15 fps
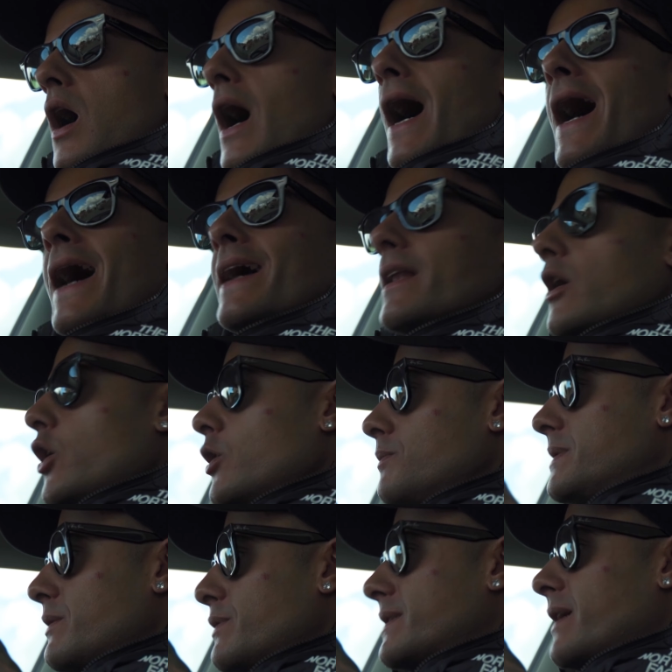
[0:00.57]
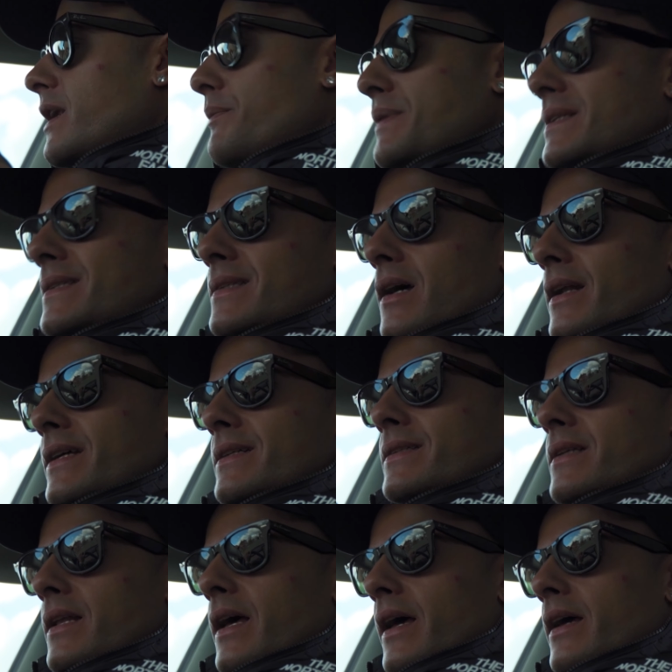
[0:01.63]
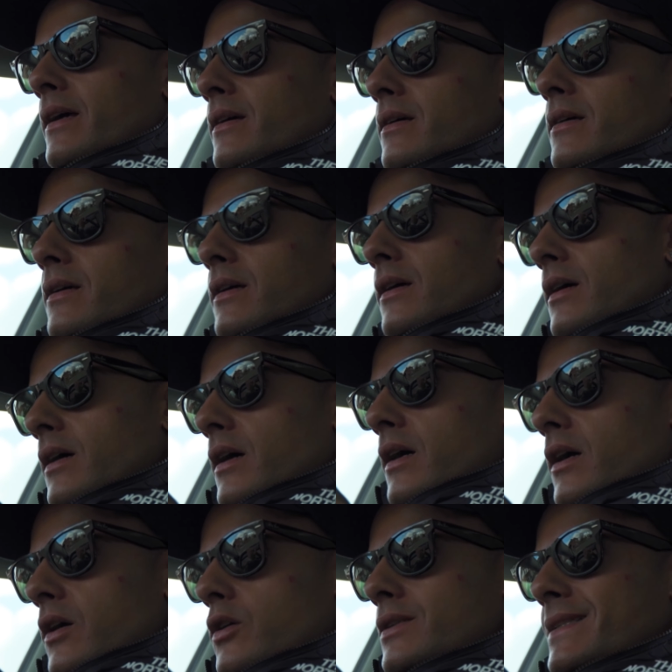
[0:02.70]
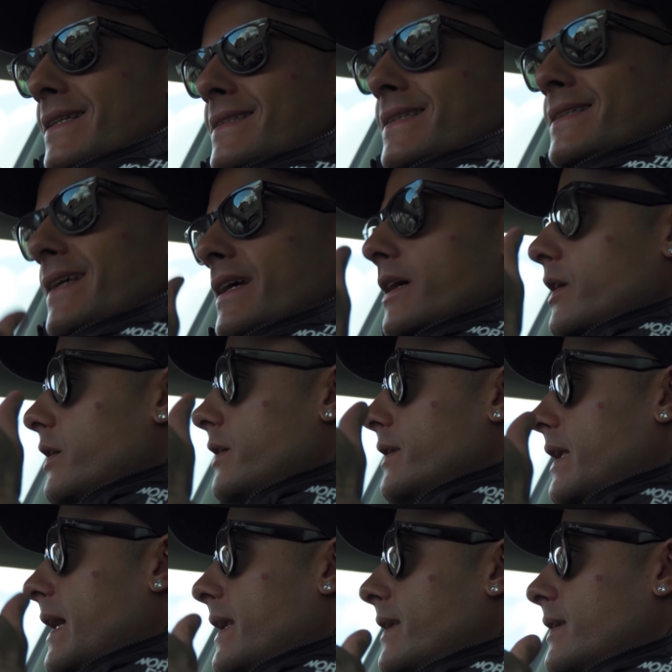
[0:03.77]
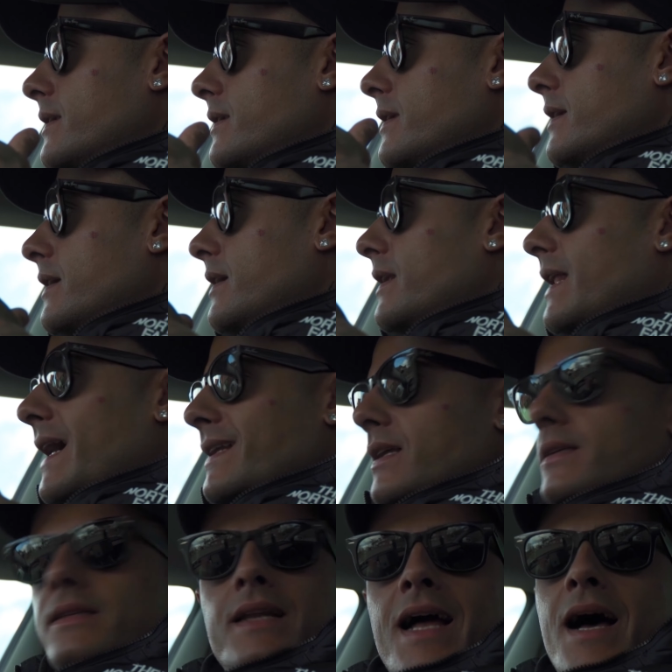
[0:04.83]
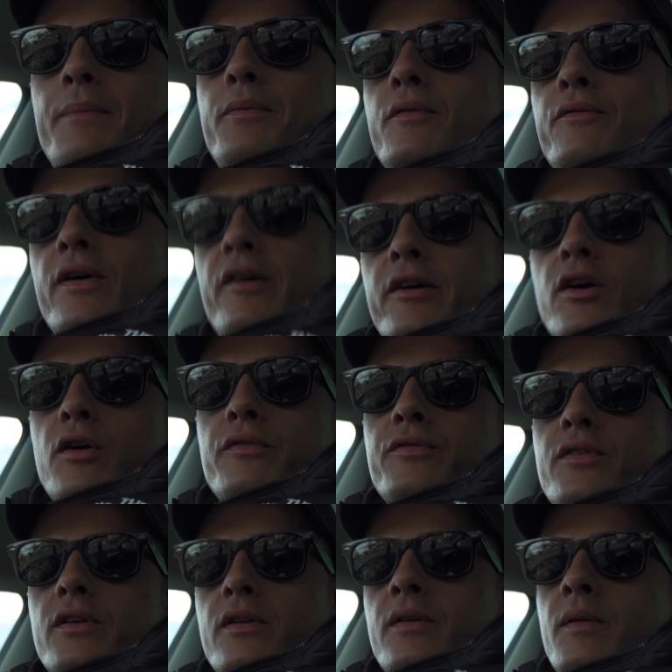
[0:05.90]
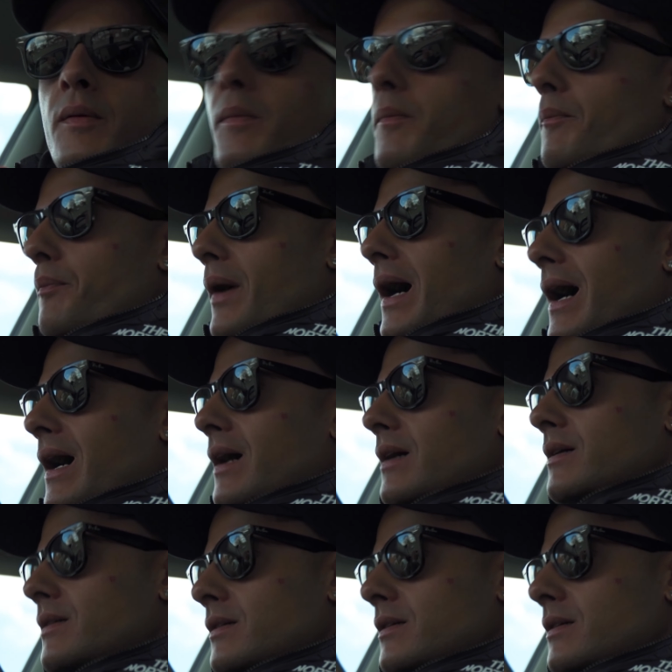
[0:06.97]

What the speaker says: I had hoped it was going to be sunny today, because this is England and that doesn't happen very often, but